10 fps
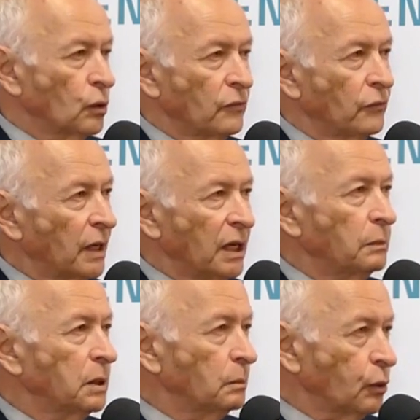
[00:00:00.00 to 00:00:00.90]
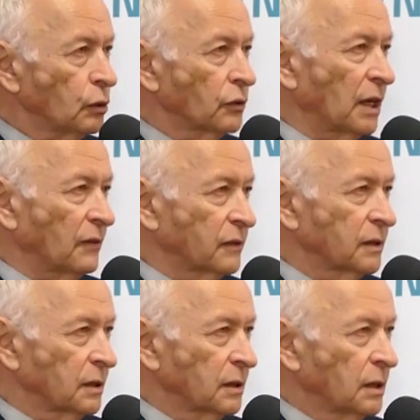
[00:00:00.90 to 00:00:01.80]
a viable bone
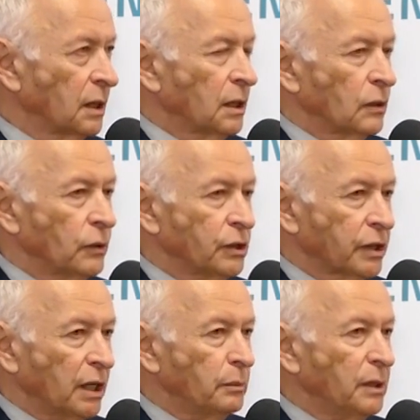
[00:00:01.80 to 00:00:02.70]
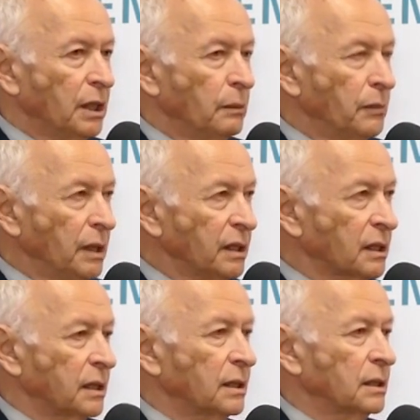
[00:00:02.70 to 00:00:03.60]
graft, which can be
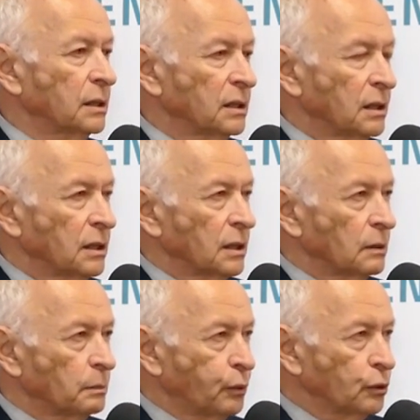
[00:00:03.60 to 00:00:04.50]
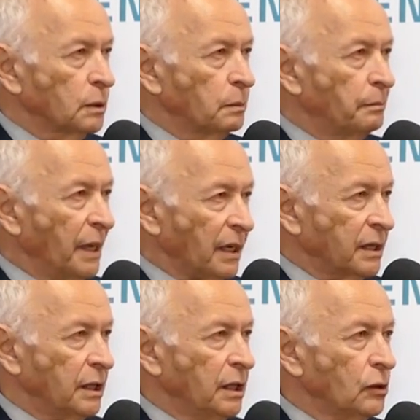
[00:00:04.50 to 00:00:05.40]
immediately put
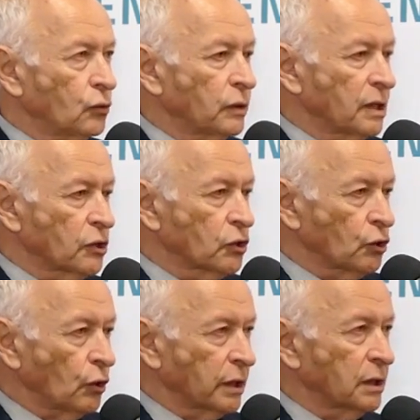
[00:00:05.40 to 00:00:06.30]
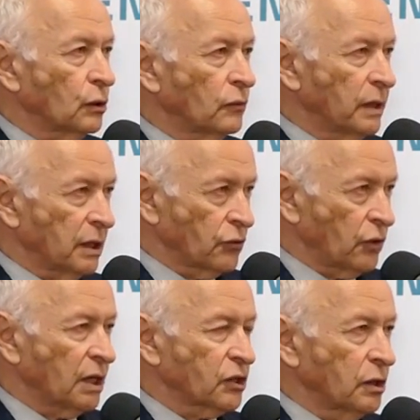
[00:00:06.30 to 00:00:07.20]
back into the socket of the
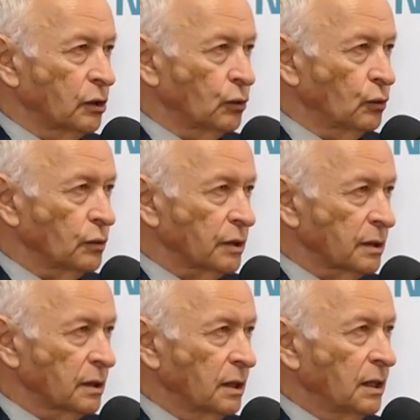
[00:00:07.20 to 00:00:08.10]
extraction tooth,